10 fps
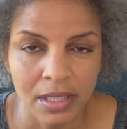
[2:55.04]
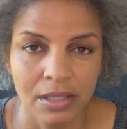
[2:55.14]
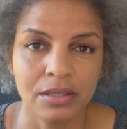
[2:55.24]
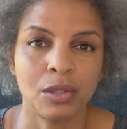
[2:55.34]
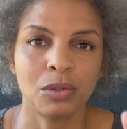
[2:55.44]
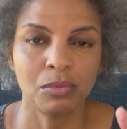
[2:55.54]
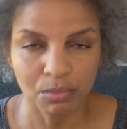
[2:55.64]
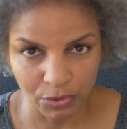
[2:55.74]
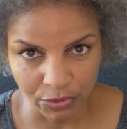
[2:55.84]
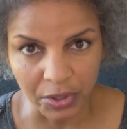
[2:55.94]
So,
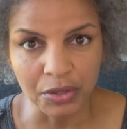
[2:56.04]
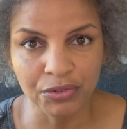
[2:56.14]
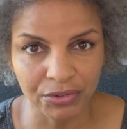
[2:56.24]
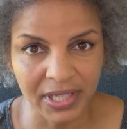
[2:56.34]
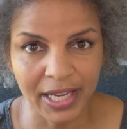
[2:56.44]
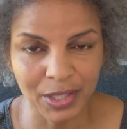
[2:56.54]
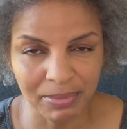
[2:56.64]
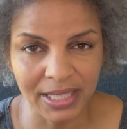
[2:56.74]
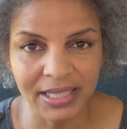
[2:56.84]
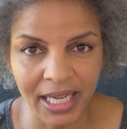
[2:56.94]
before you freak out
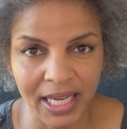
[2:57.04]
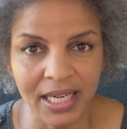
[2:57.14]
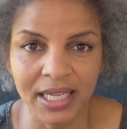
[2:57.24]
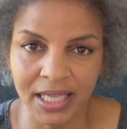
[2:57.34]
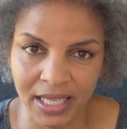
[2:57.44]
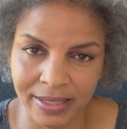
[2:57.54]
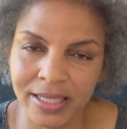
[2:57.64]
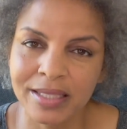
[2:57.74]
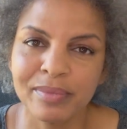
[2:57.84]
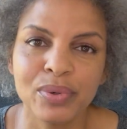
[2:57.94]
about that, again,
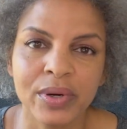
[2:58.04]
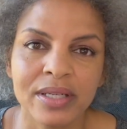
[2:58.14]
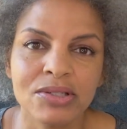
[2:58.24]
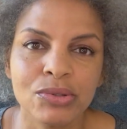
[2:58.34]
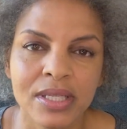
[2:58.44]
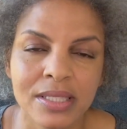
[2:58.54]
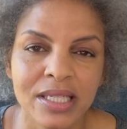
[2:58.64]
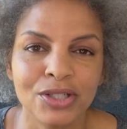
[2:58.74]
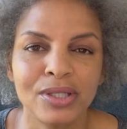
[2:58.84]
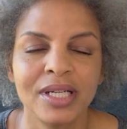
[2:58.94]
it's important to
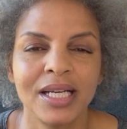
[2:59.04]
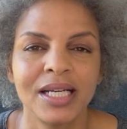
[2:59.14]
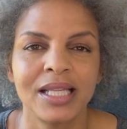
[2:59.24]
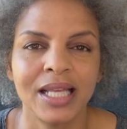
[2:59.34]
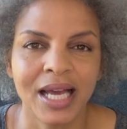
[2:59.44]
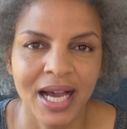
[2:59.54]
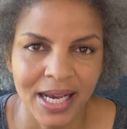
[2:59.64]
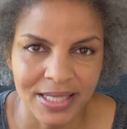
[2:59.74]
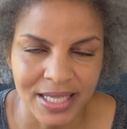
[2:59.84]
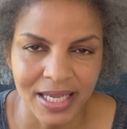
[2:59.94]
consider the
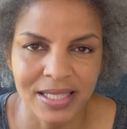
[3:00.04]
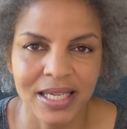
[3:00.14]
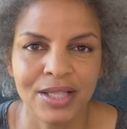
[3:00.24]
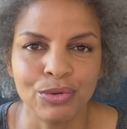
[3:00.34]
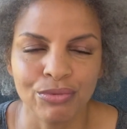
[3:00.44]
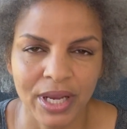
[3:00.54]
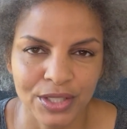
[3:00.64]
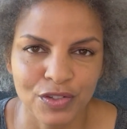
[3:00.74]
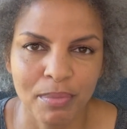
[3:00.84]
context and the range of